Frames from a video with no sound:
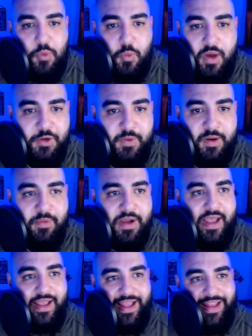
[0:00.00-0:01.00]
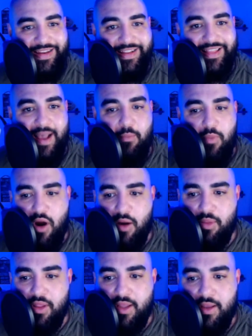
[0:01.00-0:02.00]
wanted ribeye. I need that
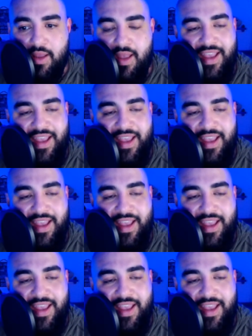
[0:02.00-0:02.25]
marbling.